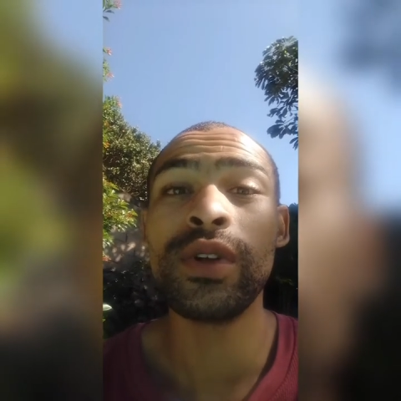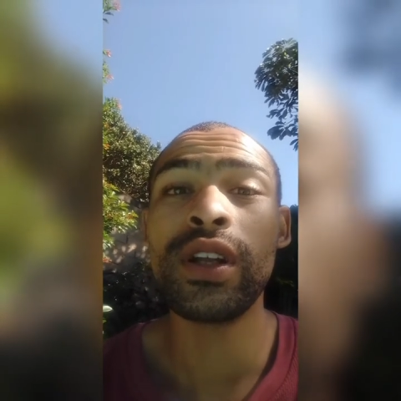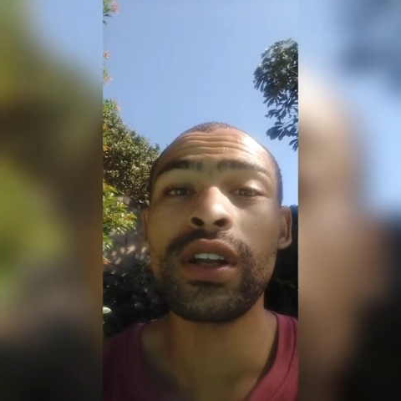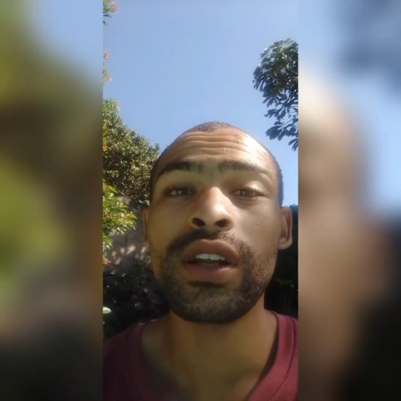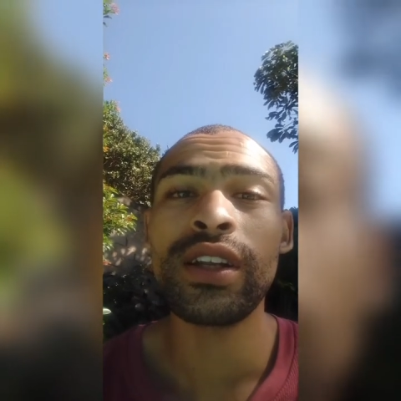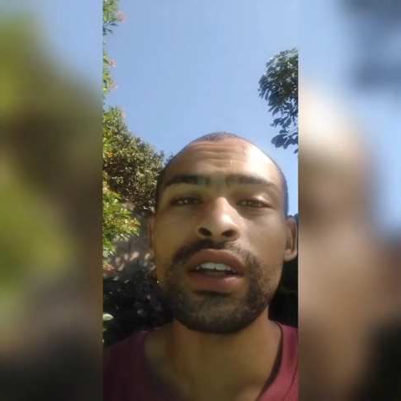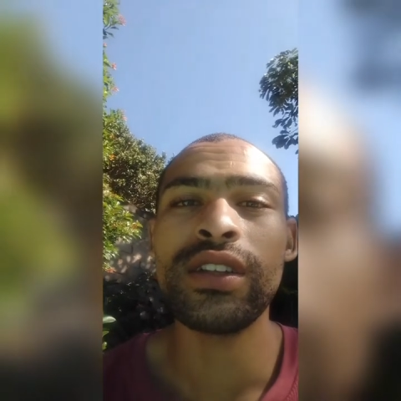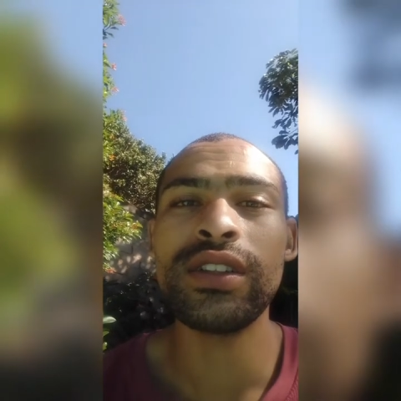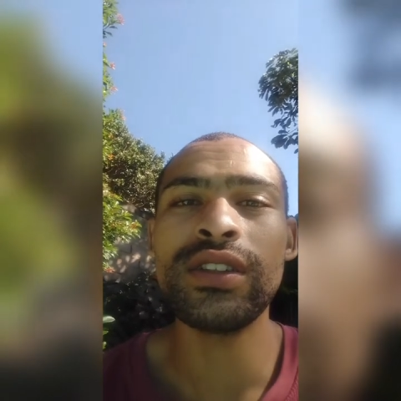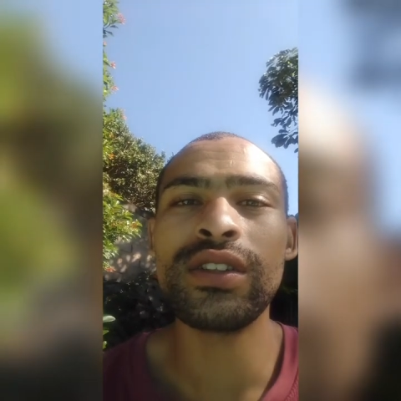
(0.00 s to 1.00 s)
and and,
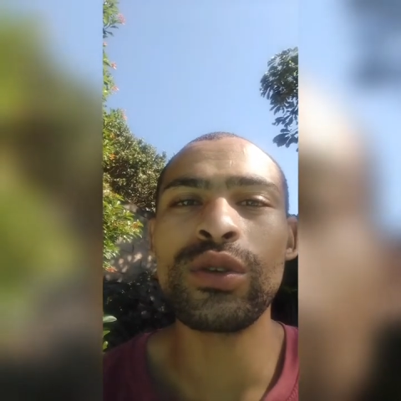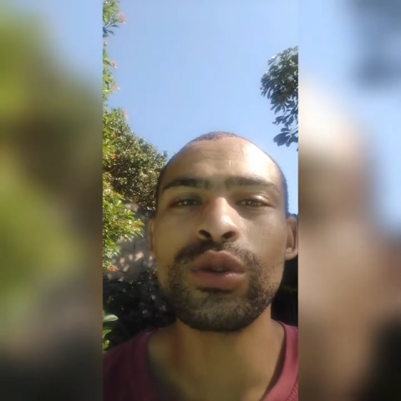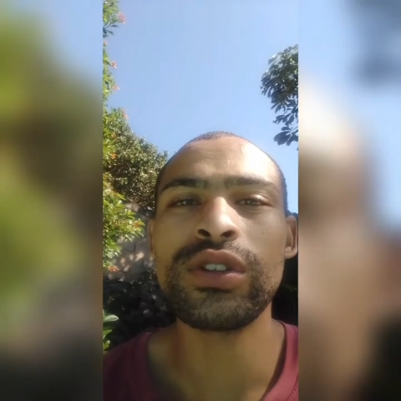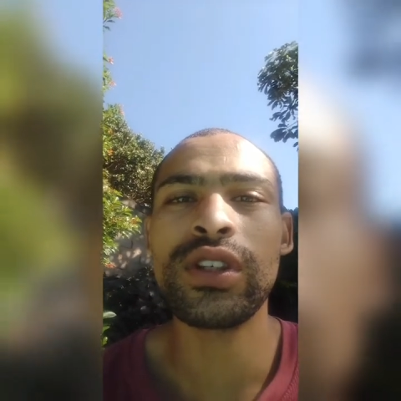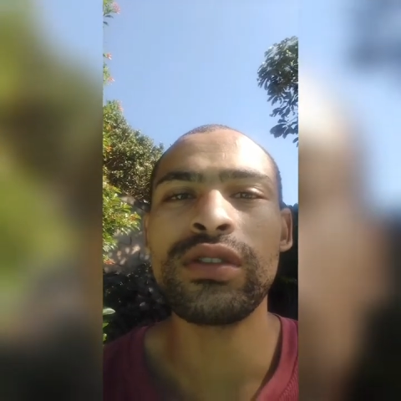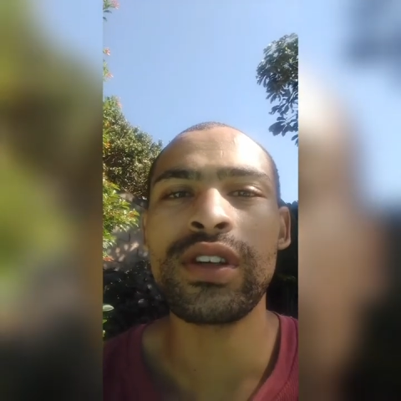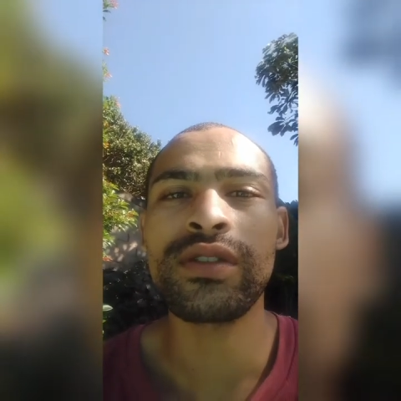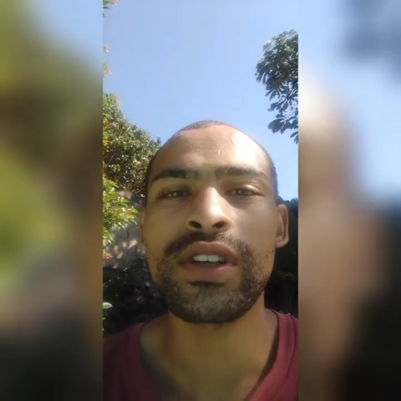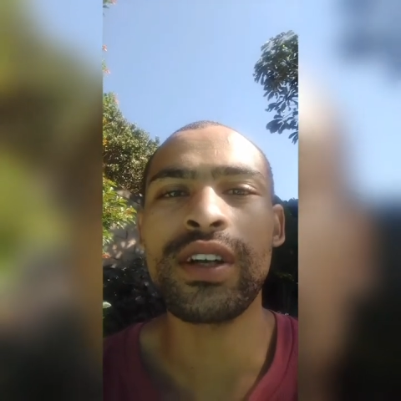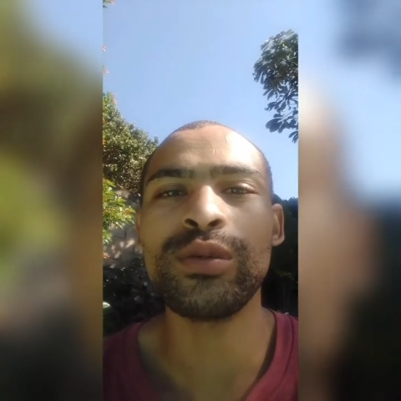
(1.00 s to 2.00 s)
and these thoughts have,
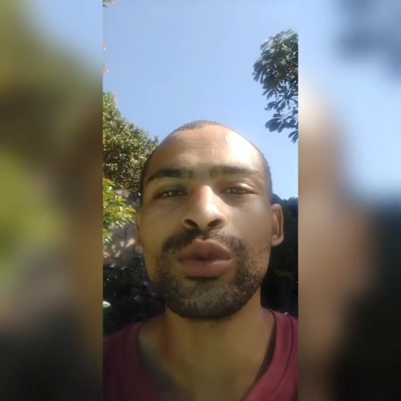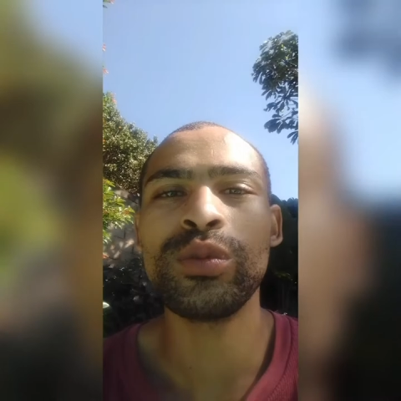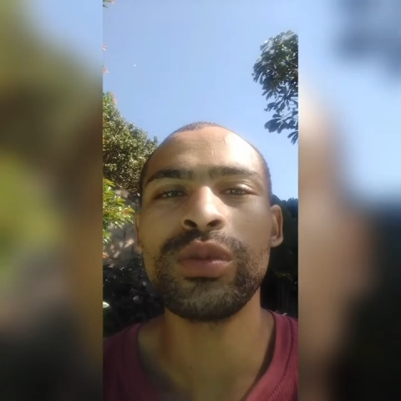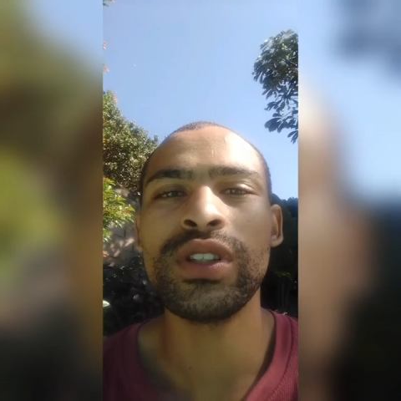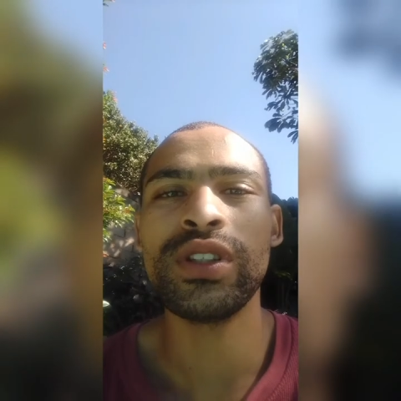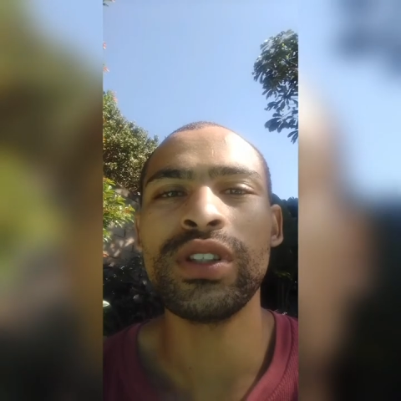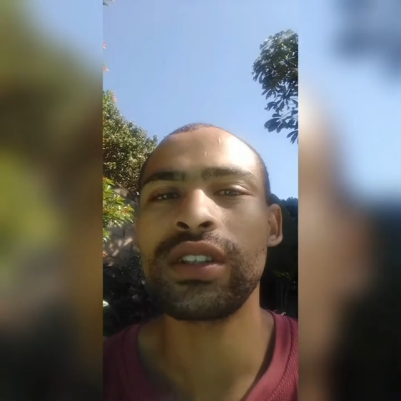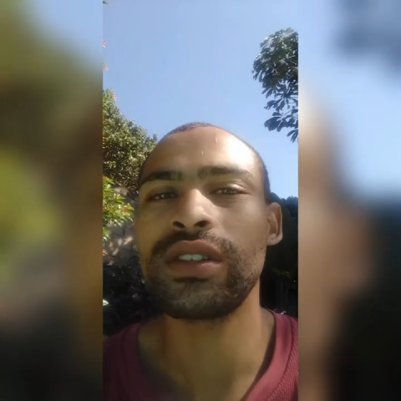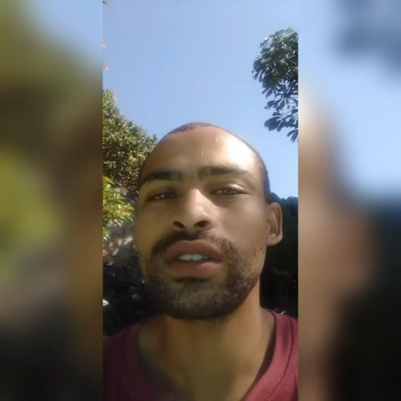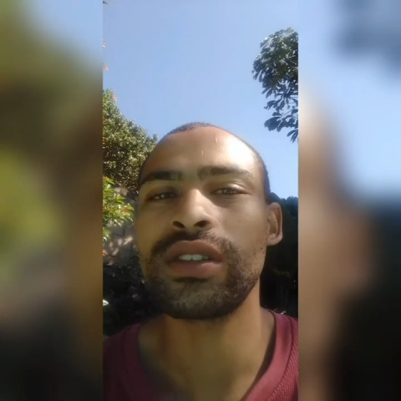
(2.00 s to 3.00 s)
have come to me like
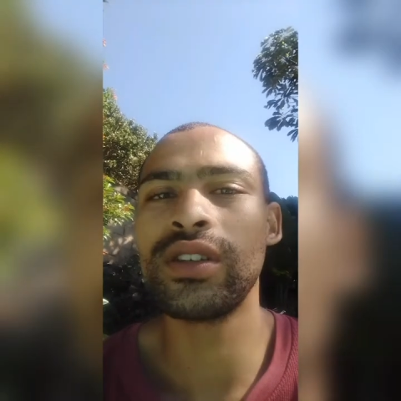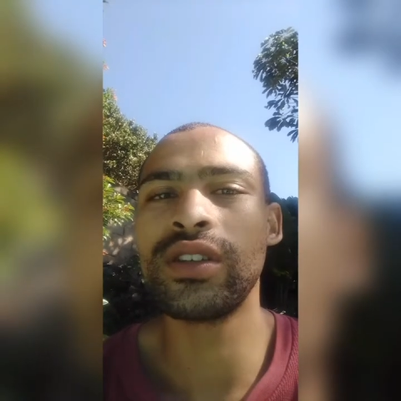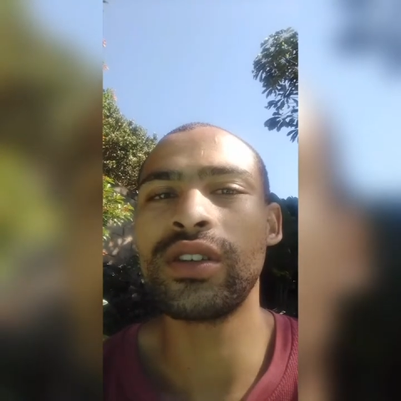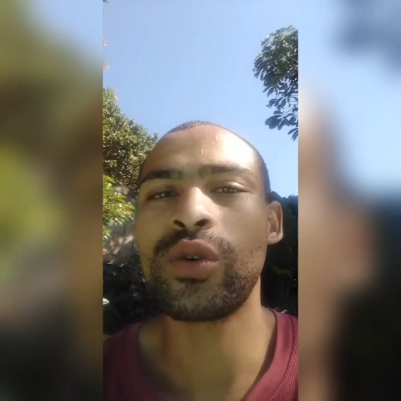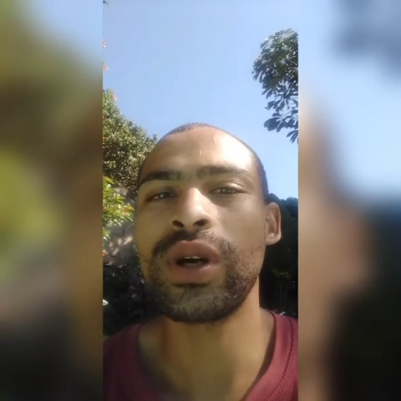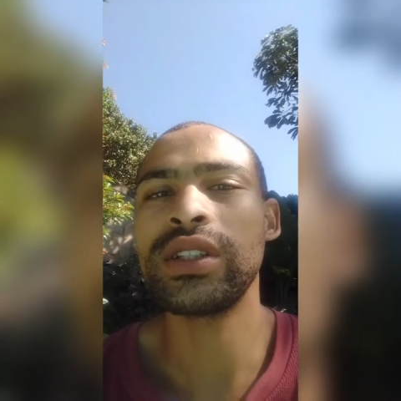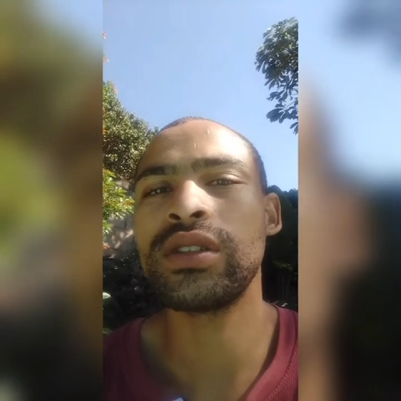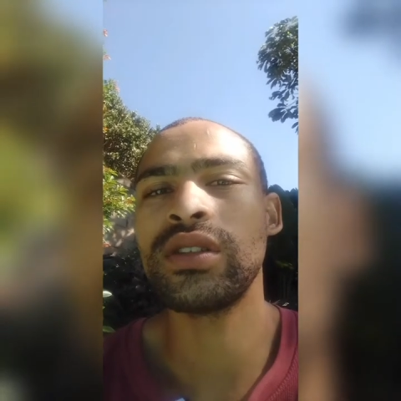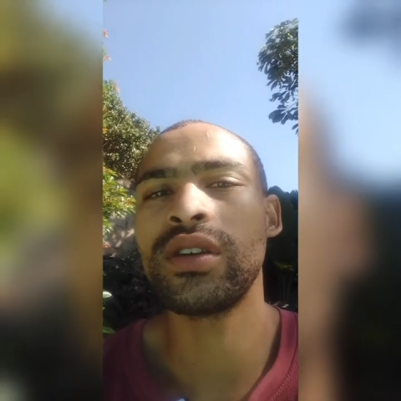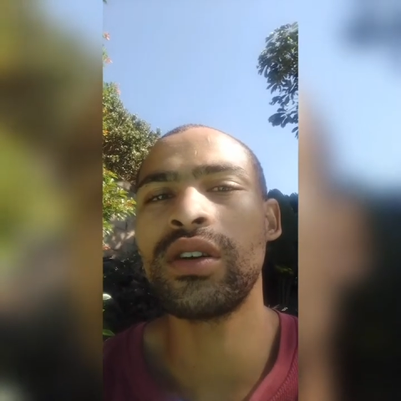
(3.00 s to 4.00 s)
quite
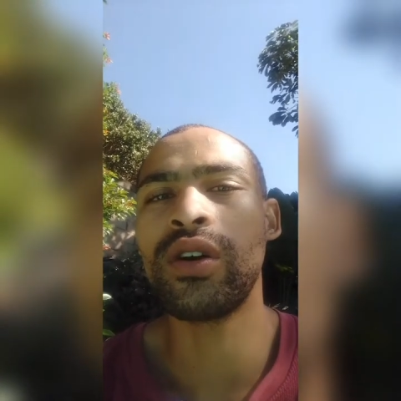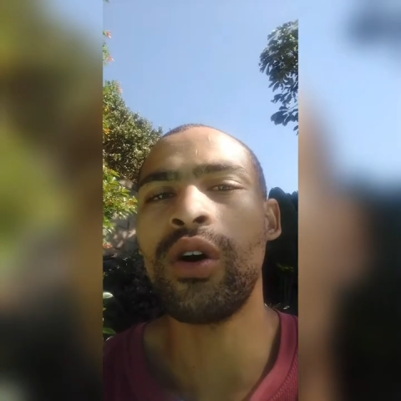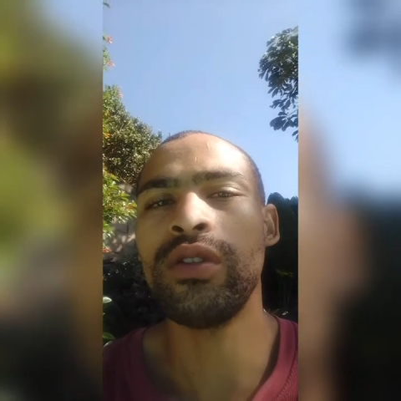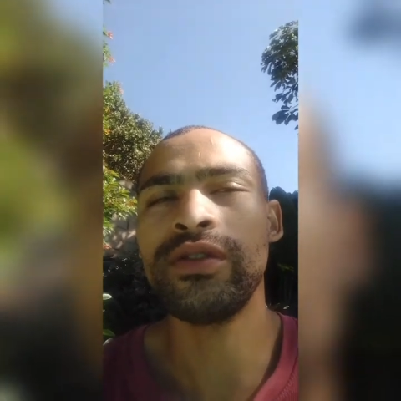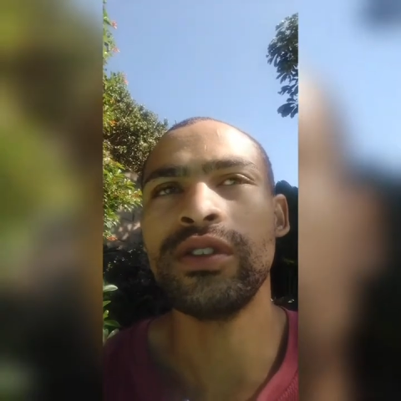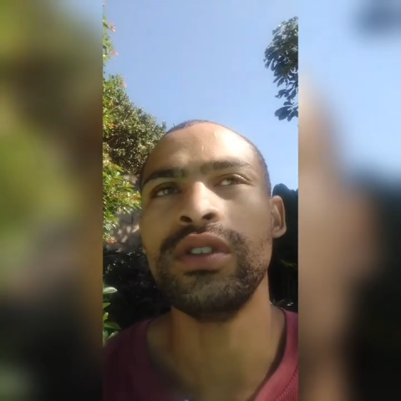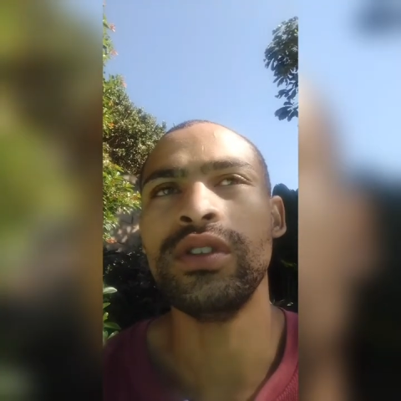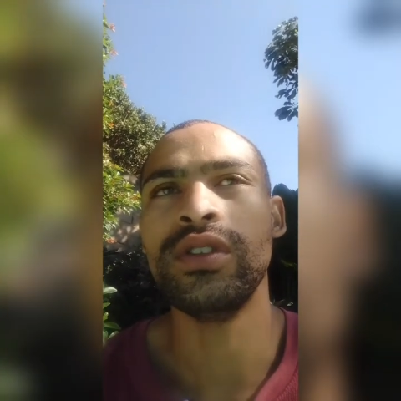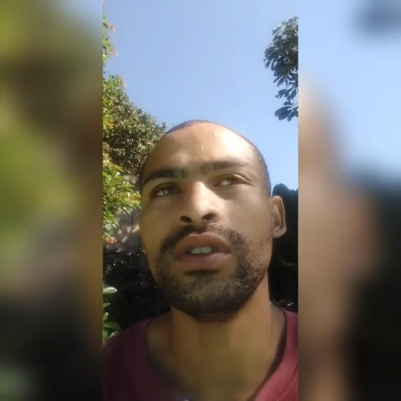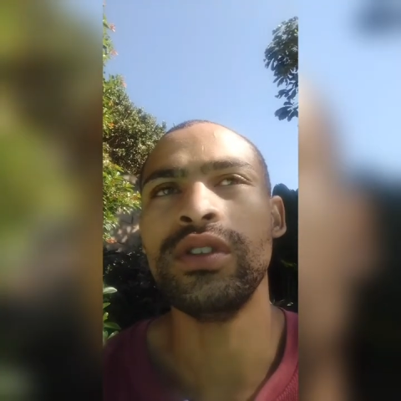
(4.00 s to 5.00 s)
often
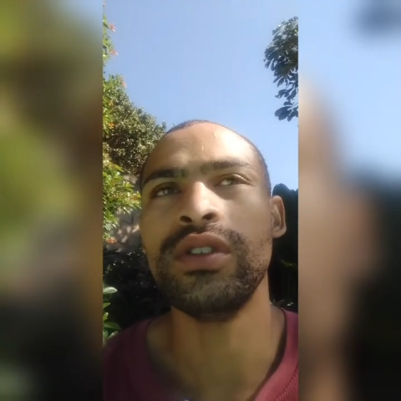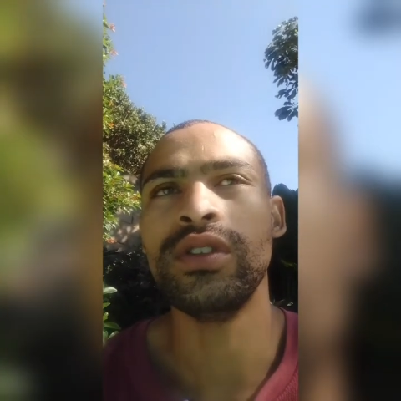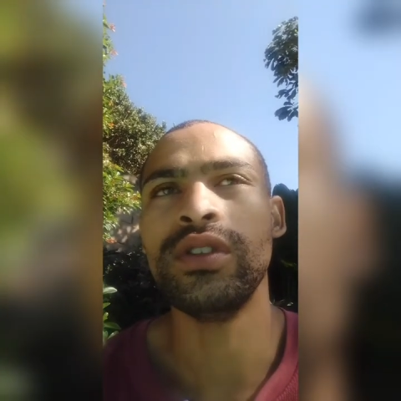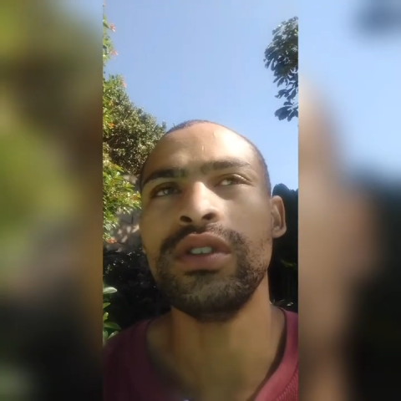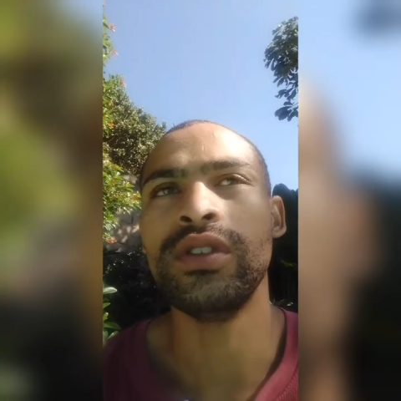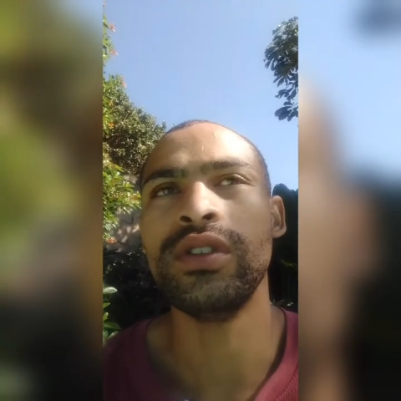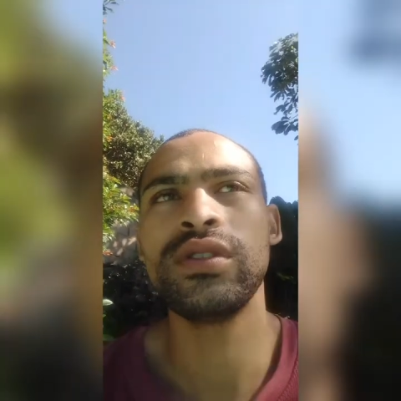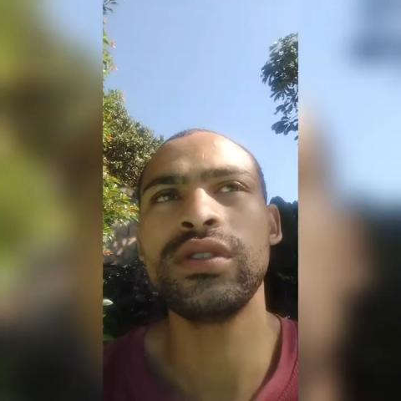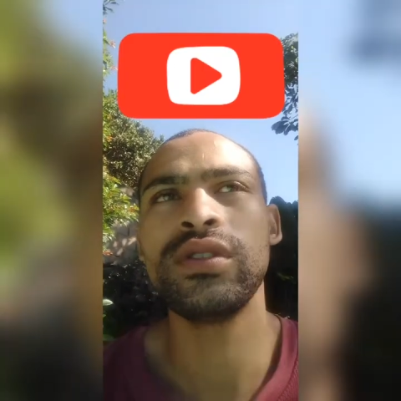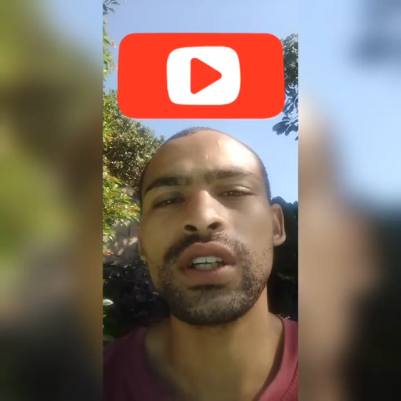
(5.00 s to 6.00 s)

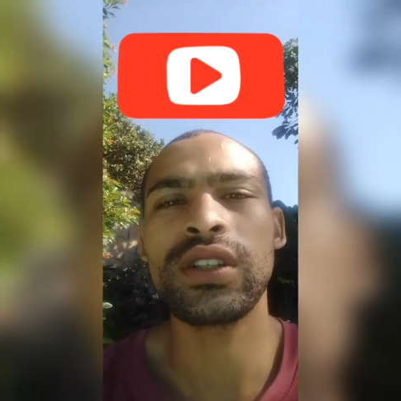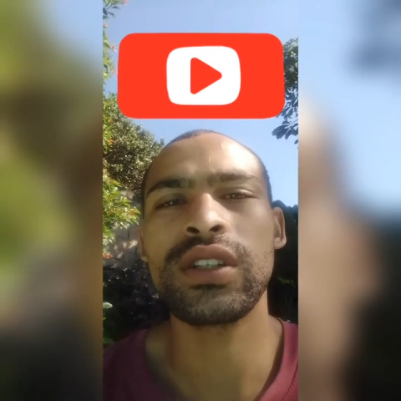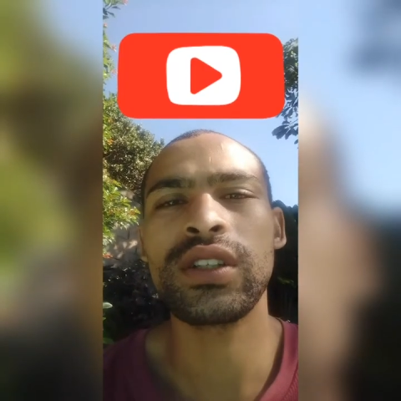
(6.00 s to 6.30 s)
like